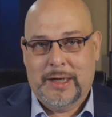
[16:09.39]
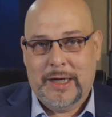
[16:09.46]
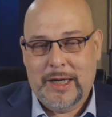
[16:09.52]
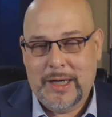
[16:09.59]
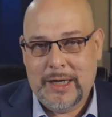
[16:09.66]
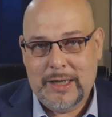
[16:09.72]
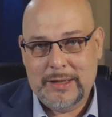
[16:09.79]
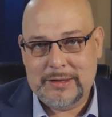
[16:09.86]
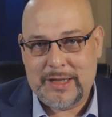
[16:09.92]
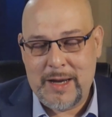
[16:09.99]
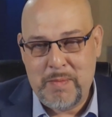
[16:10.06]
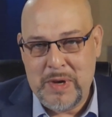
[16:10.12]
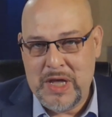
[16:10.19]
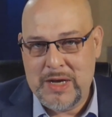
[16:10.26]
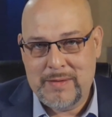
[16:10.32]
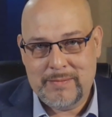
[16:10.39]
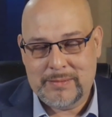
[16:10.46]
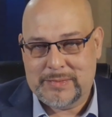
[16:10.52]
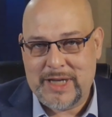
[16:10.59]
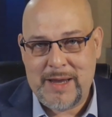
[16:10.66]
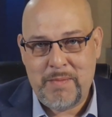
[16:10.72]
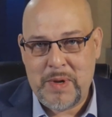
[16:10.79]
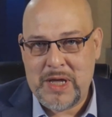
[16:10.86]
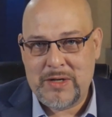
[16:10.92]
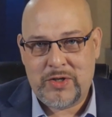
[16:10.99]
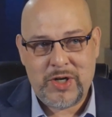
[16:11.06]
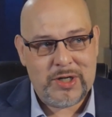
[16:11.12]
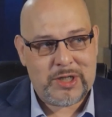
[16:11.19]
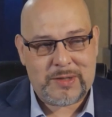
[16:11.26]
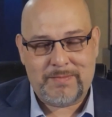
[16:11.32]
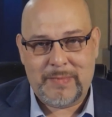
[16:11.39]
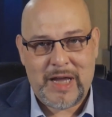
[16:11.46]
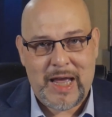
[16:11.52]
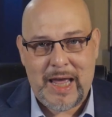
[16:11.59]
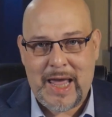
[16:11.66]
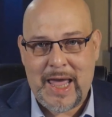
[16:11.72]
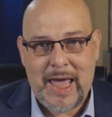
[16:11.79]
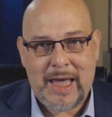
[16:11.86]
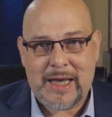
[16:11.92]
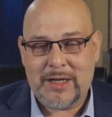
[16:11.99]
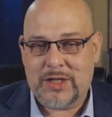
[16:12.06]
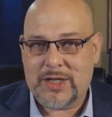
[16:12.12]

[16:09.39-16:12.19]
Uh, they've been they've been just hacking,